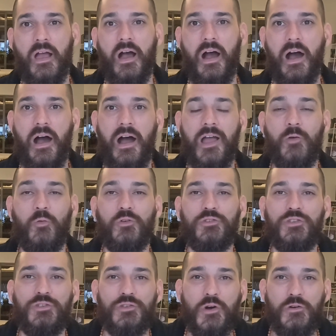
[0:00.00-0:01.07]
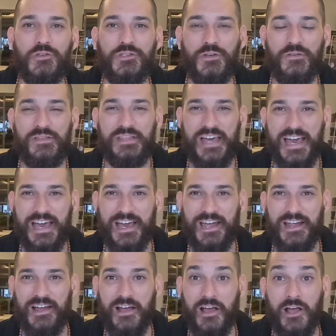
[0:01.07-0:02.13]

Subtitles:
I was also there,